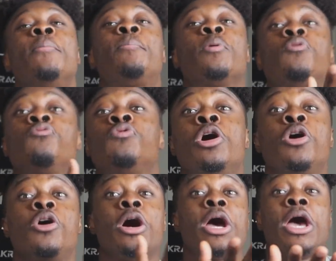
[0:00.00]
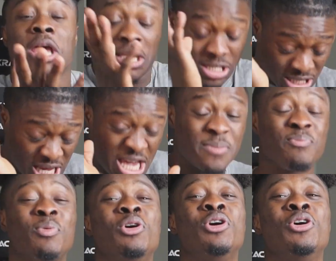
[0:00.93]
Keep it real and
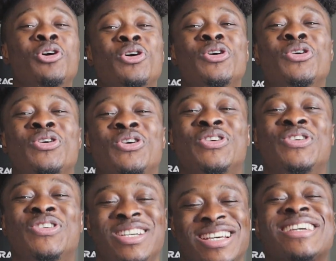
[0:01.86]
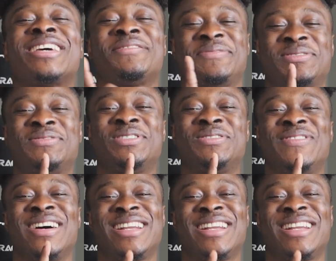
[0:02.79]
simple. Keep it real,